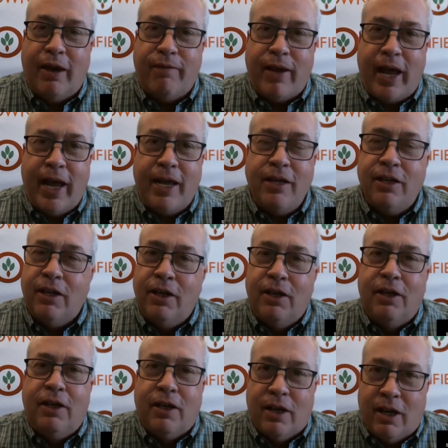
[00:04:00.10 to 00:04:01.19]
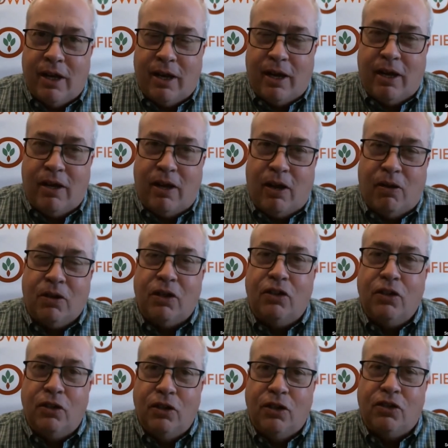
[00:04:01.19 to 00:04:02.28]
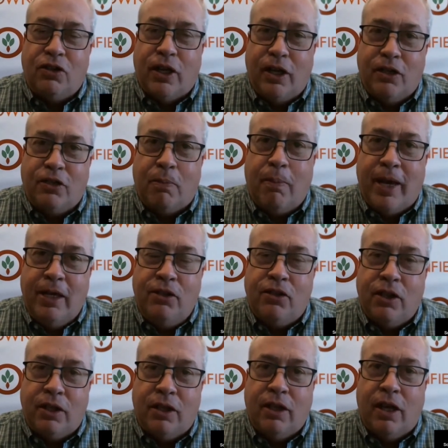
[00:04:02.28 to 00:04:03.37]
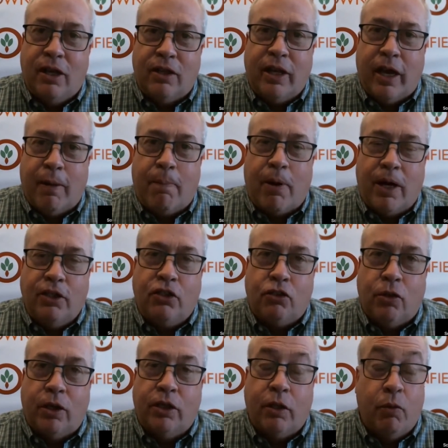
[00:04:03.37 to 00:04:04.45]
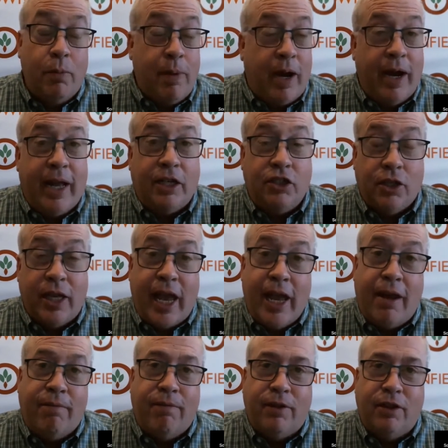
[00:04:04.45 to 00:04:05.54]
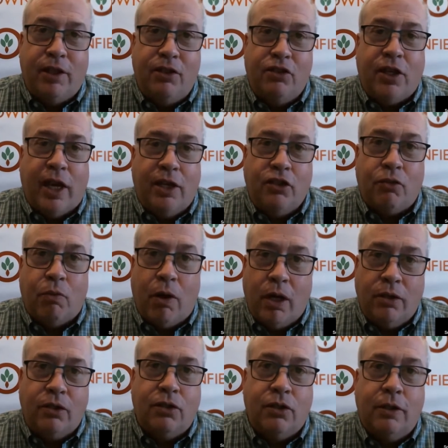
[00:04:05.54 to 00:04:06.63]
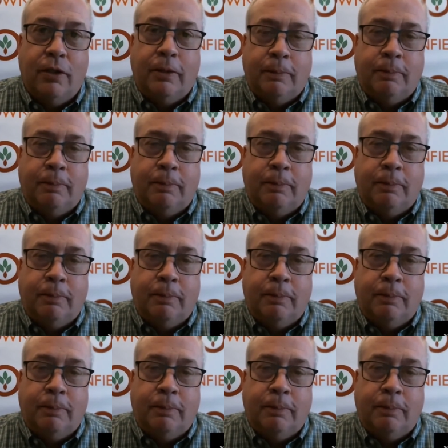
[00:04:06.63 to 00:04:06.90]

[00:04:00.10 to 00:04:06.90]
have had, uh, I'll continue to say it's amazing uh, the kind of price strength that we might actually have at these kinds of runs.